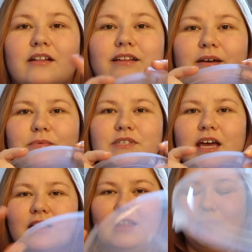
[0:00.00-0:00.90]
clips
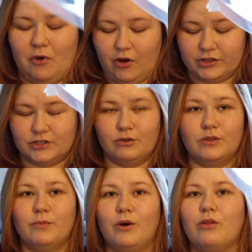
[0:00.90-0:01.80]
that clip onto
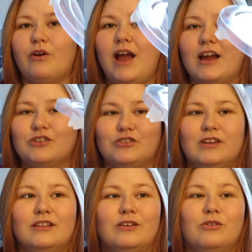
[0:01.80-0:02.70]
the bowl are
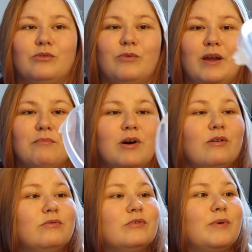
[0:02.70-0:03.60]
actually little
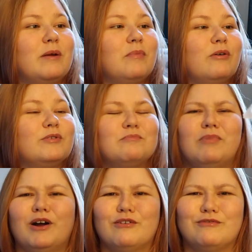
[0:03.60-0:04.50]
rainbow rainbows
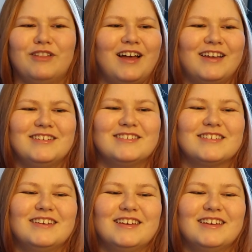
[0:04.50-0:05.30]
butterflies,